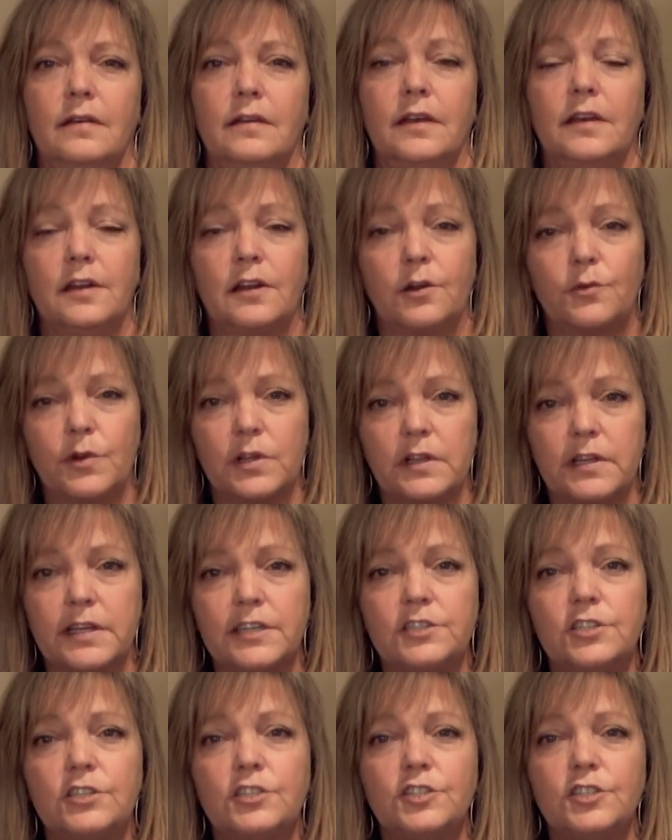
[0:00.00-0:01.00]
in our
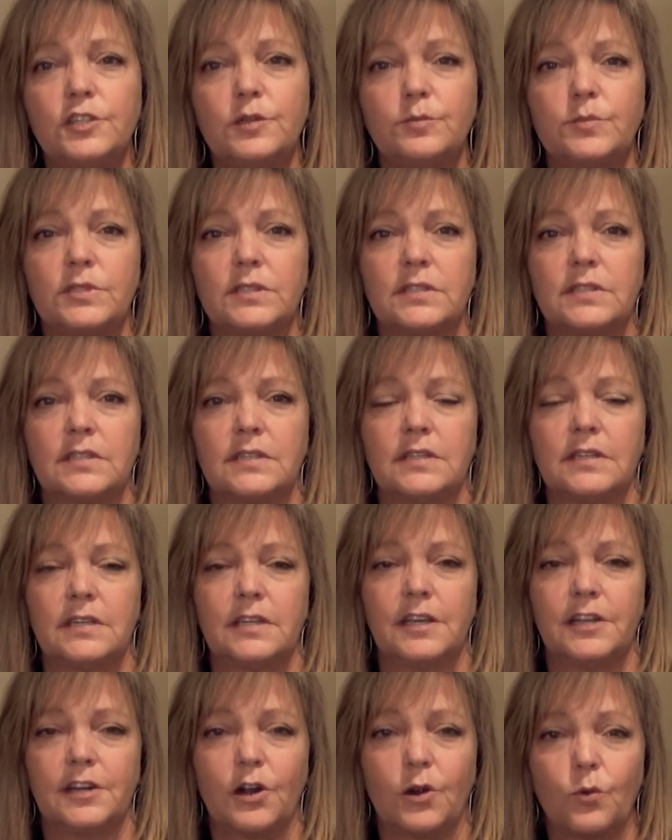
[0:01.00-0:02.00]
relationships,
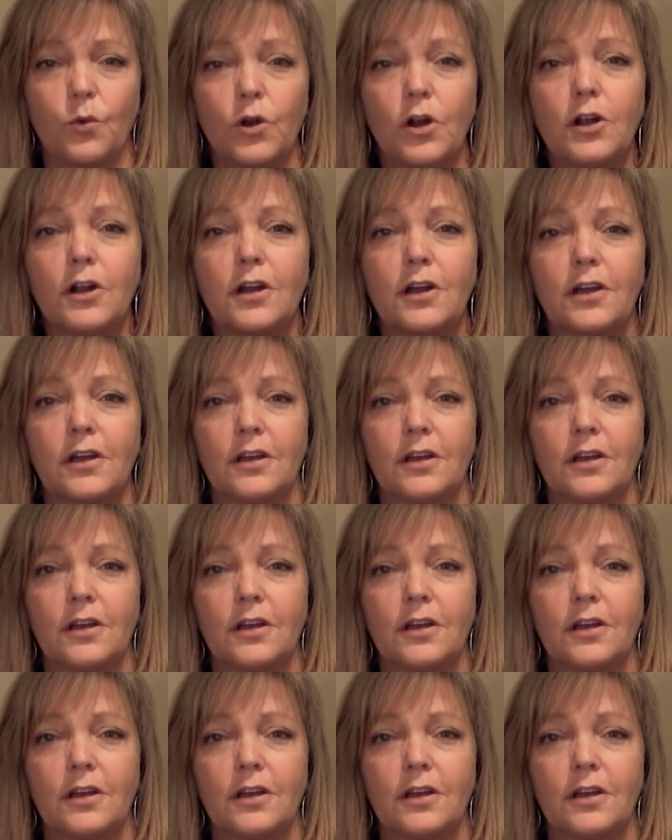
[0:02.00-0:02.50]
in our work,